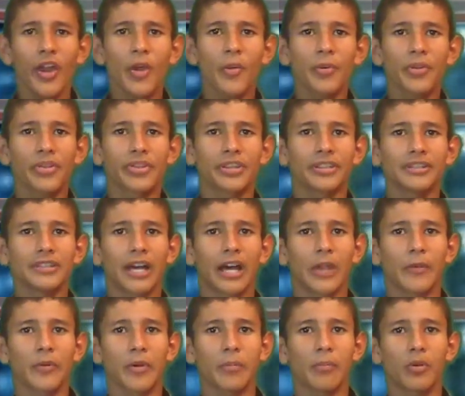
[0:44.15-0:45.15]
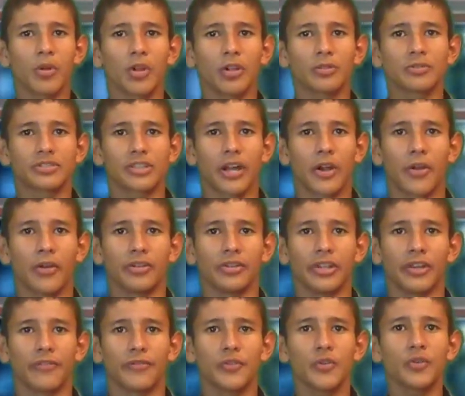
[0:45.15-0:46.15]
Everything that revolves
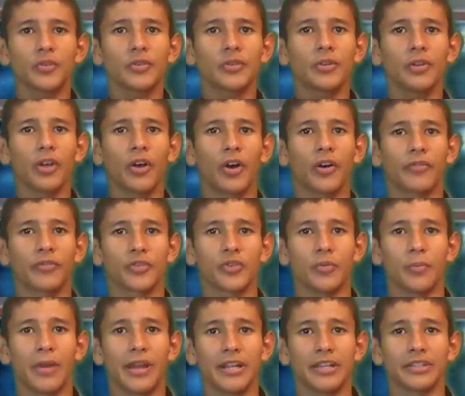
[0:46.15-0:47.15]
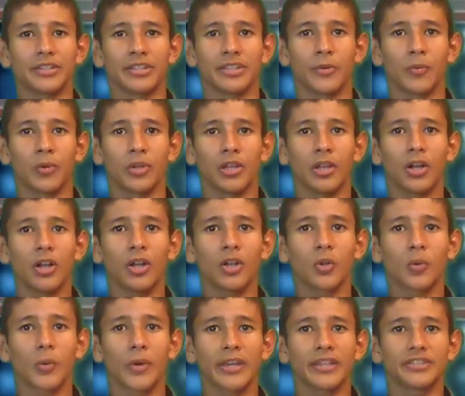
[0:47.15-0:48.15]
around the future of humanity will
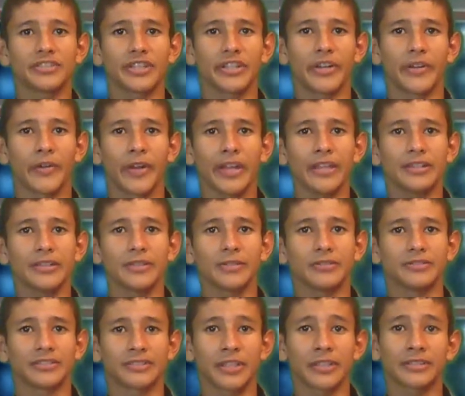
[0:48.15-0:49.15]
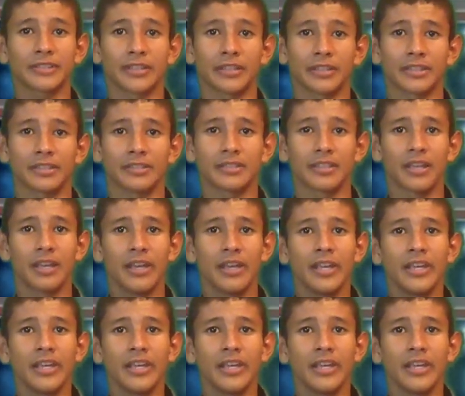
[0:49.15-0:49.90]
always generate uncertainties,